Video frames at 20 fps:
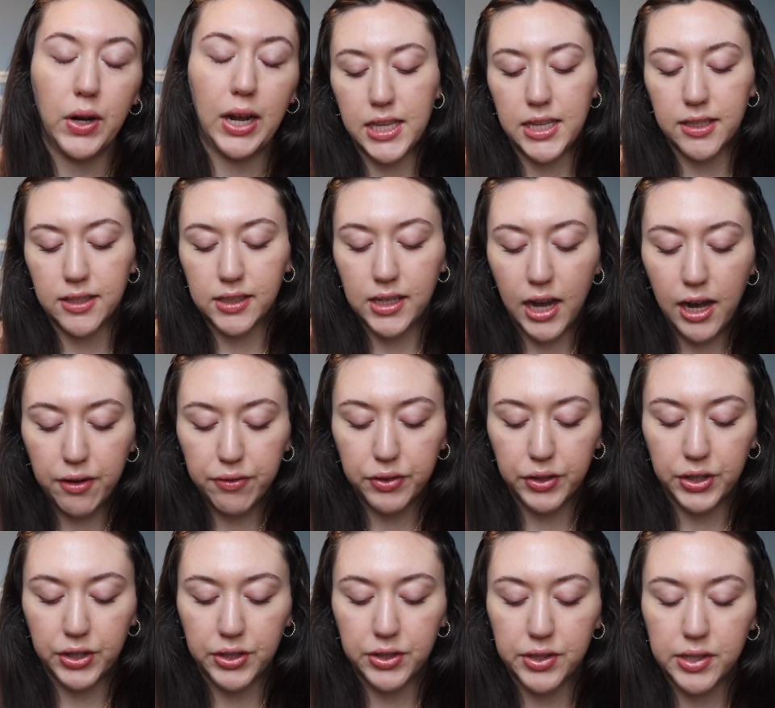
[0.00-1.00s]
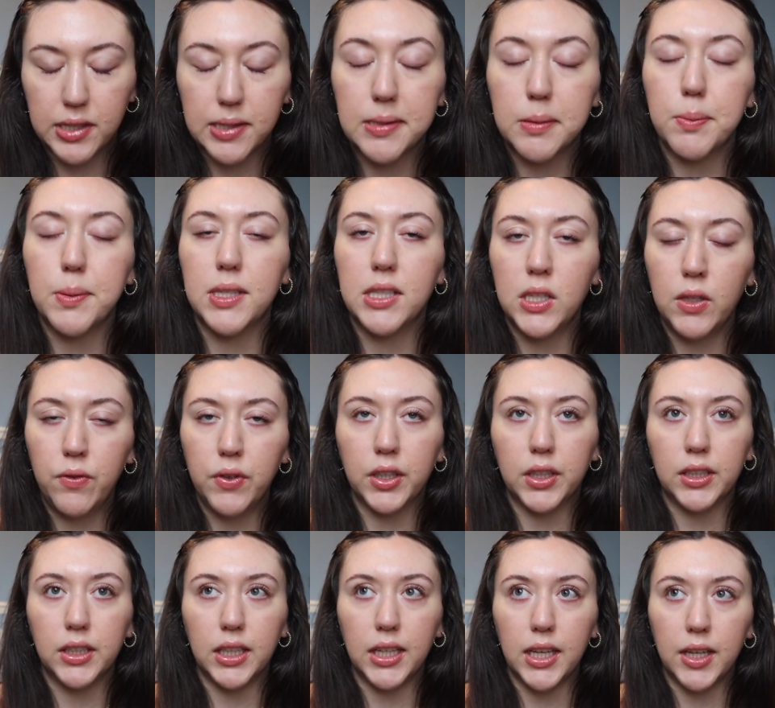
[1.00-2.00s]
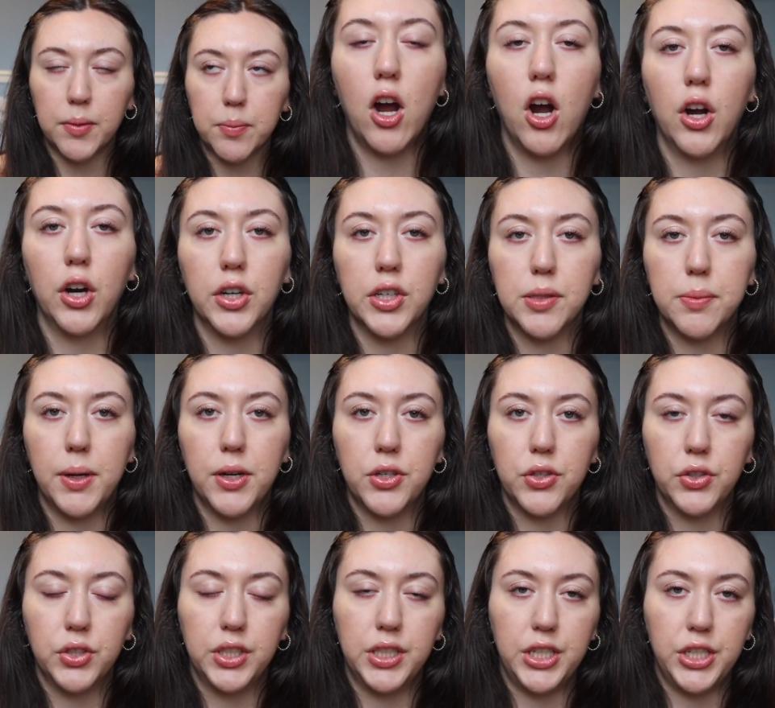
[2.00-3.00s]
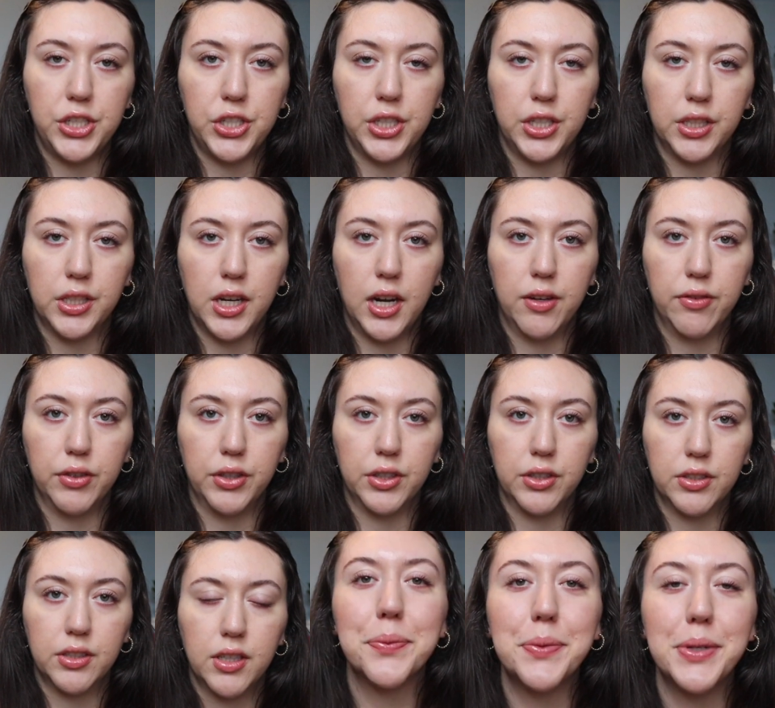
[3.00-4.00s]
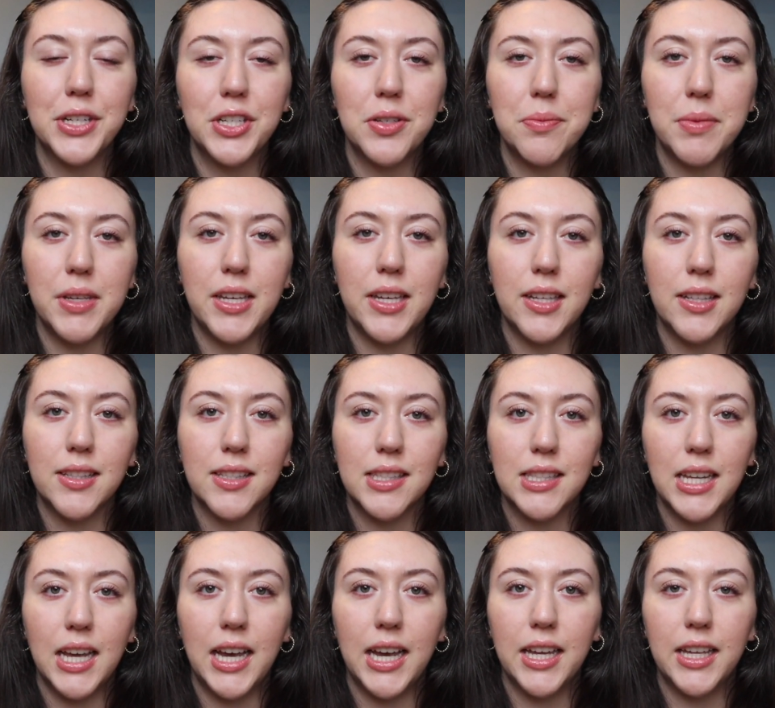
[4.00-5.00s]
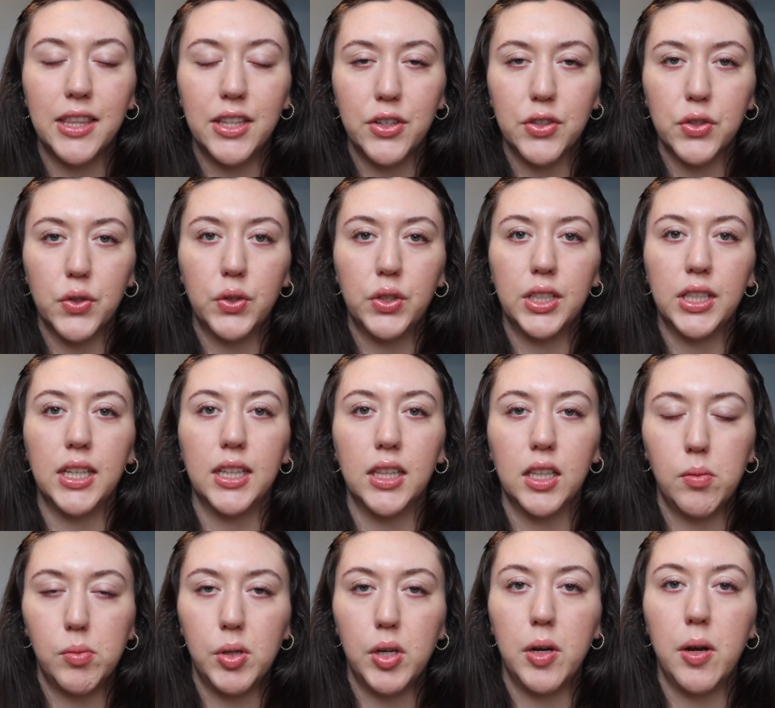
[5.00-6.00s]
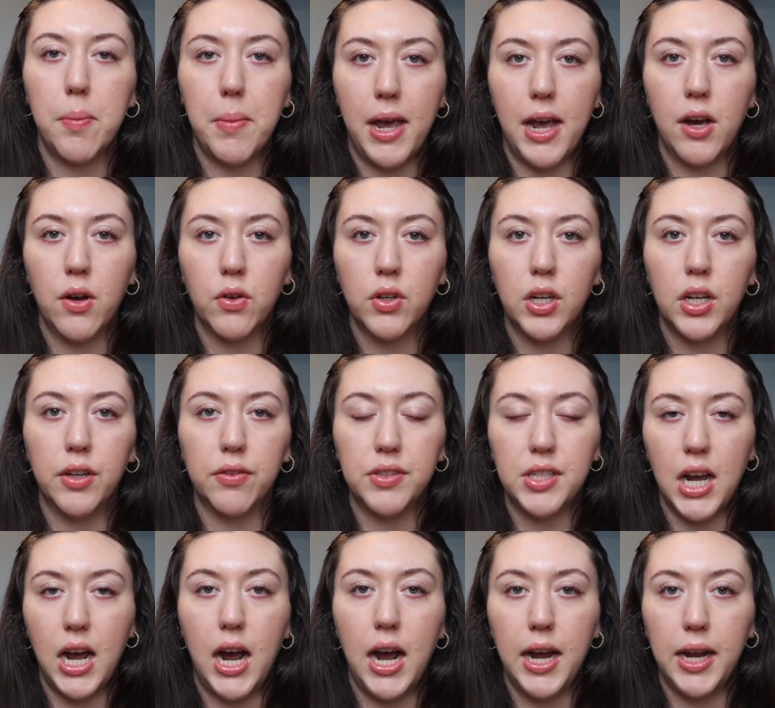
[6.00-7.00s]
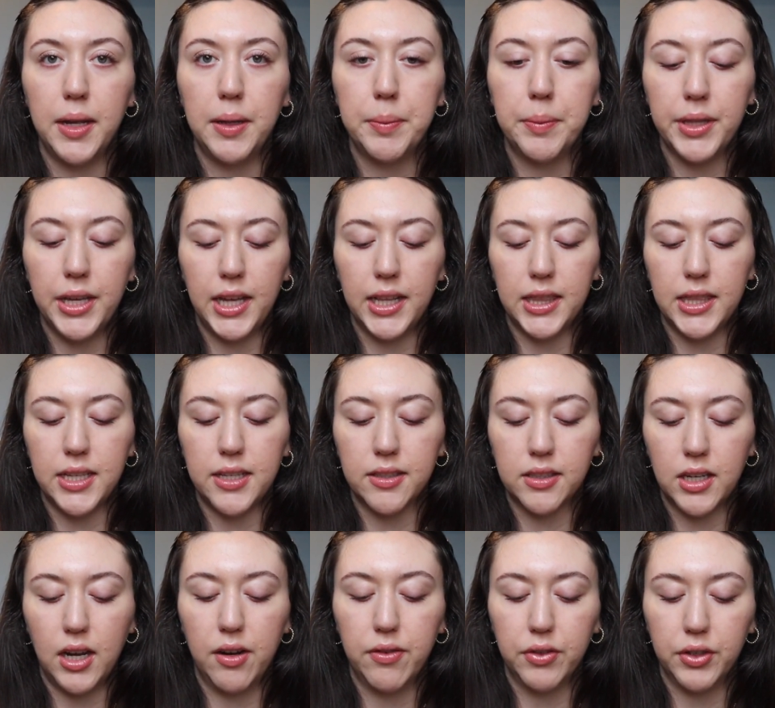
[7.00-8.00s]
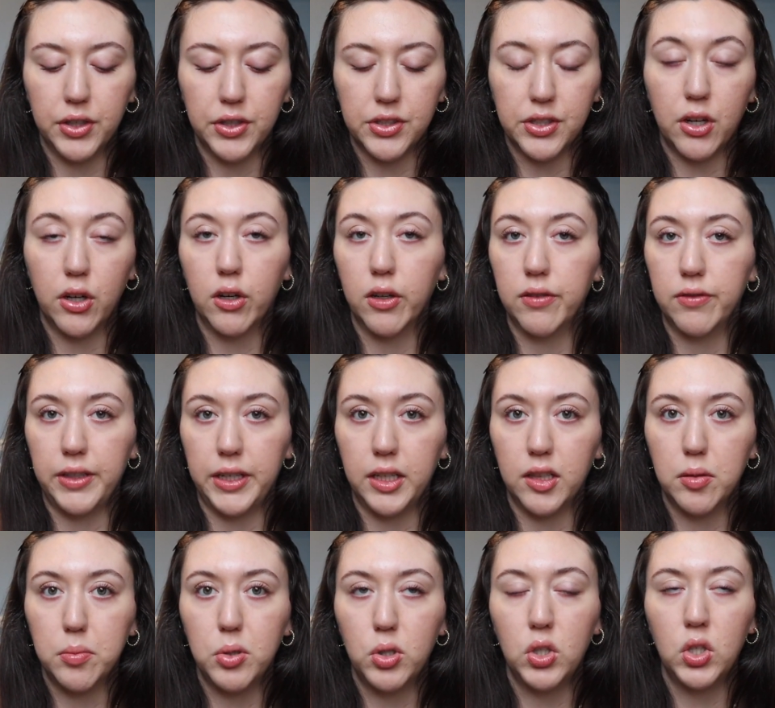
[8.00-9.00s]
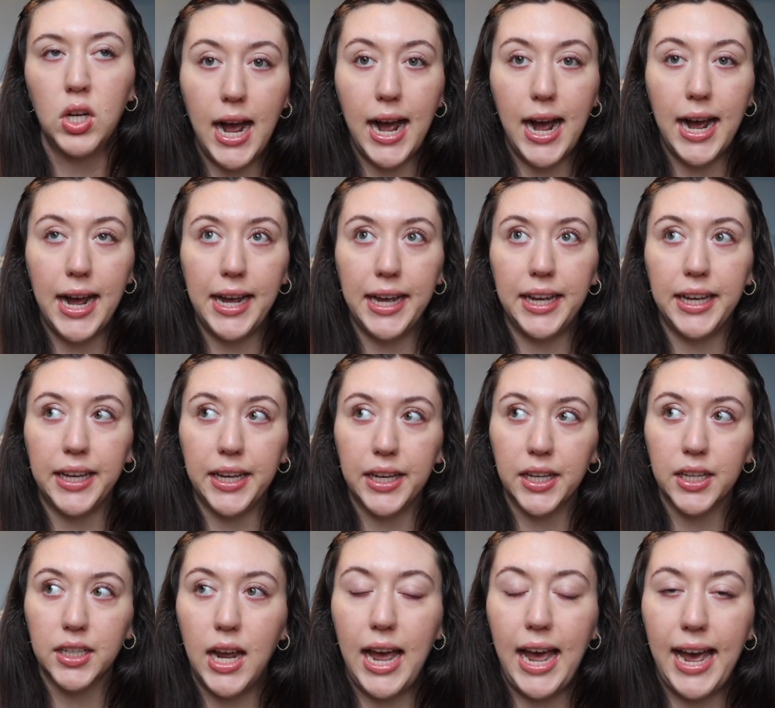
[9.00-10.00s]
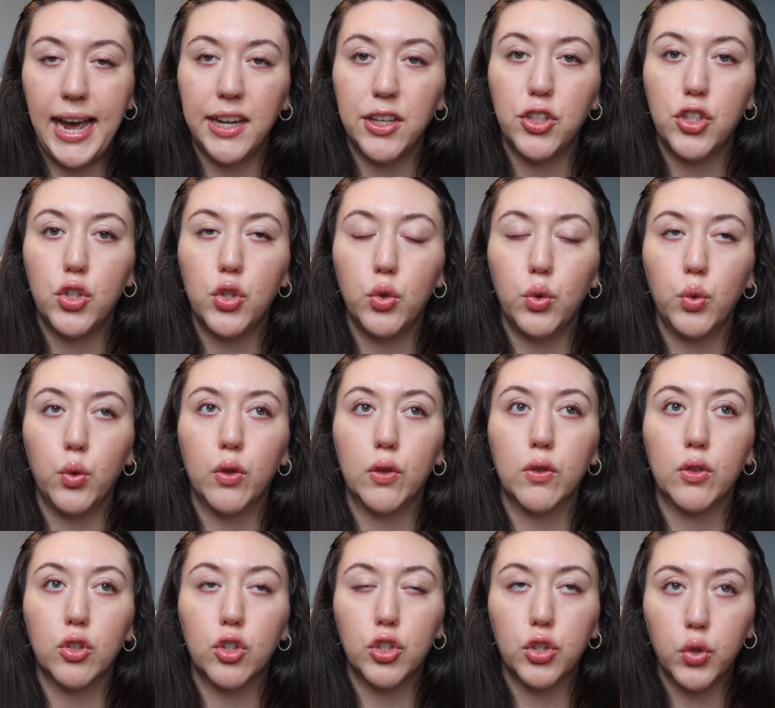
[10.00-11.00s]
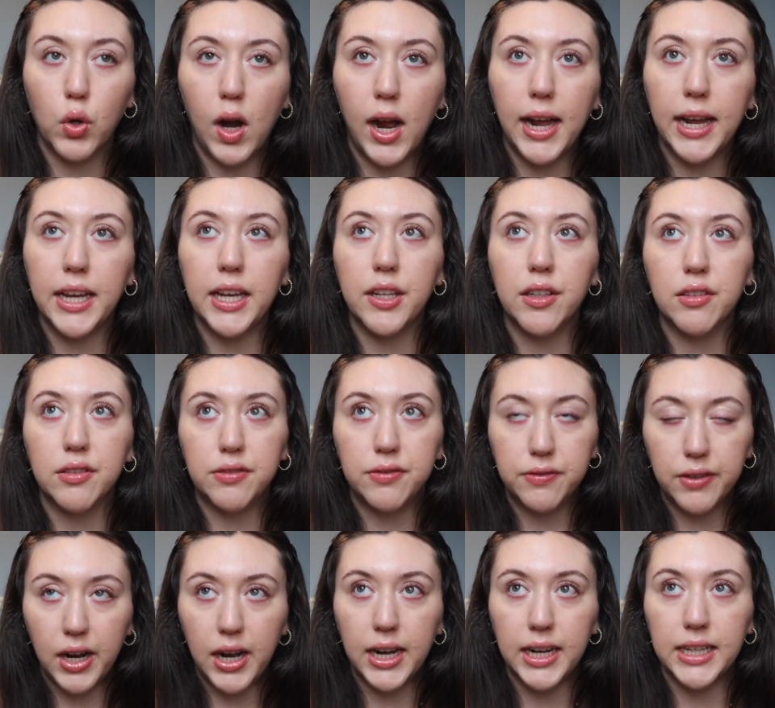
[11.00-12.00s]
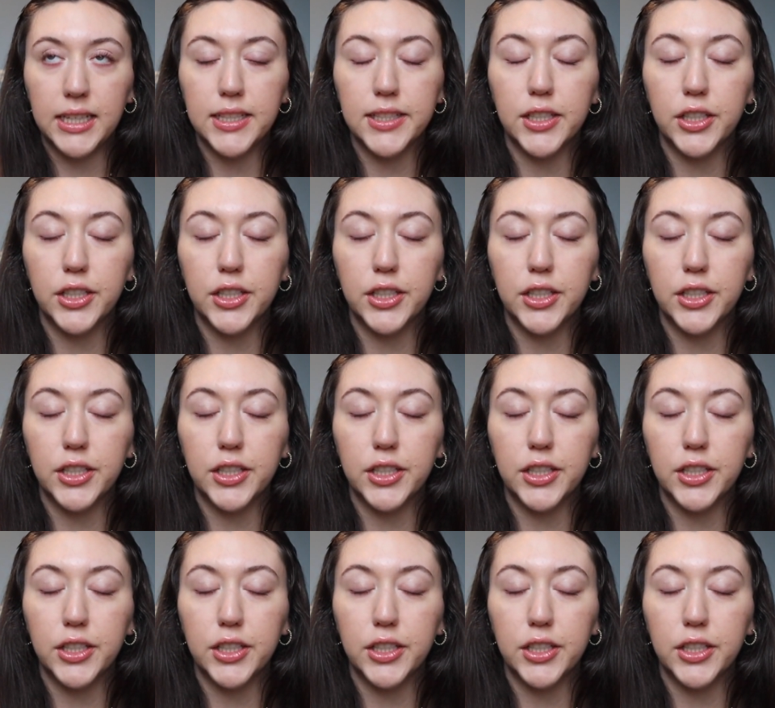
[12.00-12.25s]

These covers specifically are special edition covers, which means that there's only a limited amount of time that these covers are available. I had to try and find